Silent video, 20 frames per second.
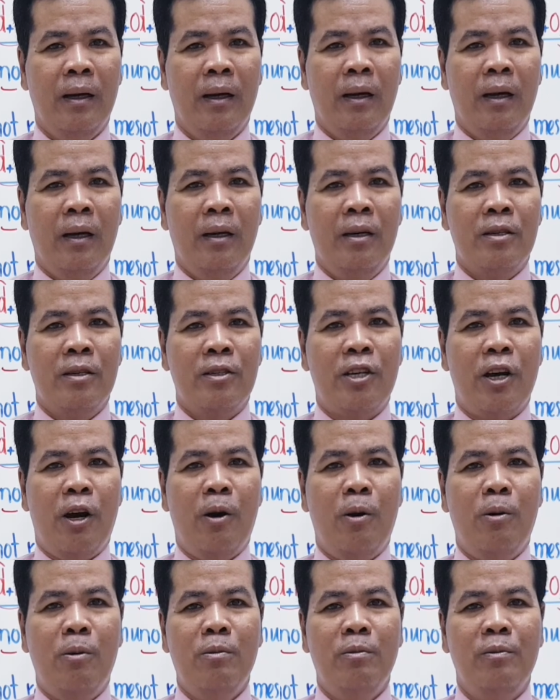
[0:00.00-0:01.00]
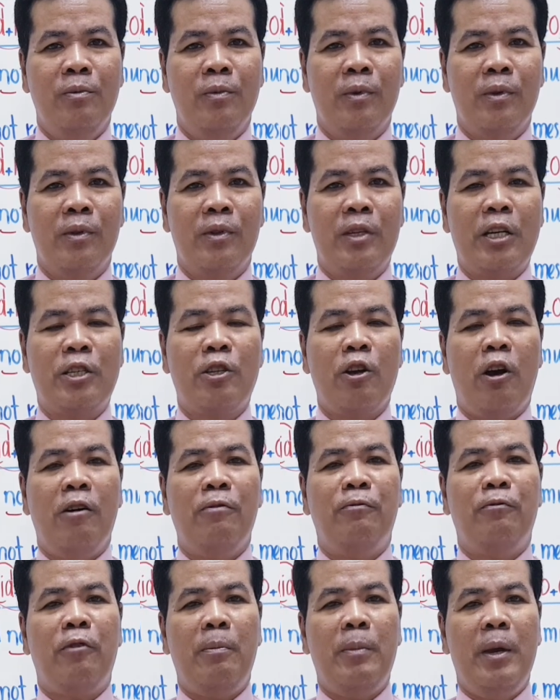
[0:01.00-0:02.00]
So that's all
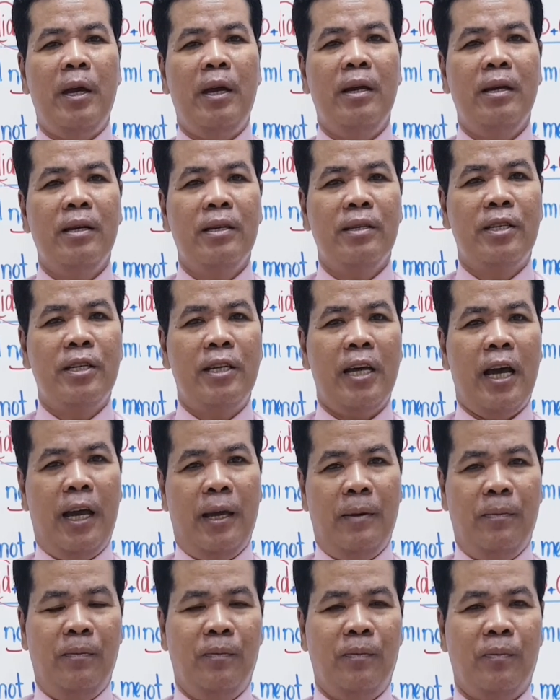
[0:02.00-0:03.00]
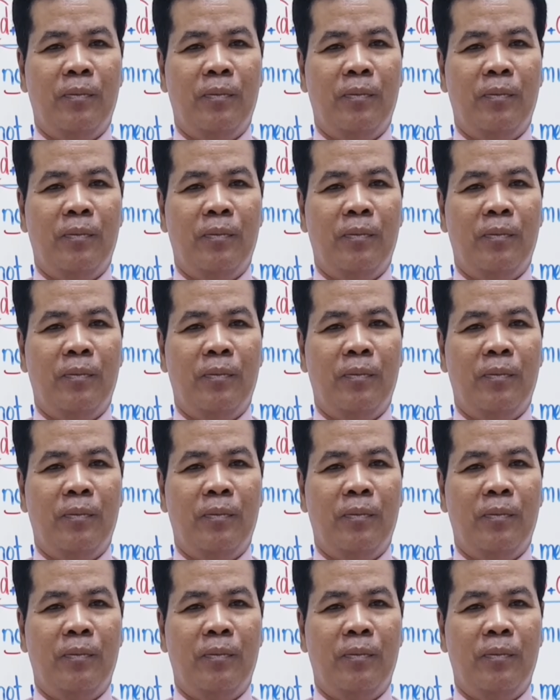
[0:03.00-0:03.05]
from me today.